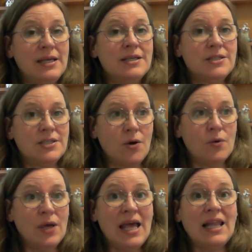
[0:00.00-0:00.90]

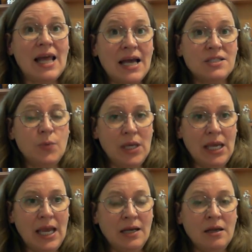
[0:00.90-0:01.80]
So last
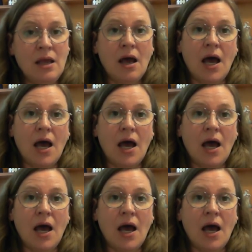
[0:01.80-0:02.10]
weekend,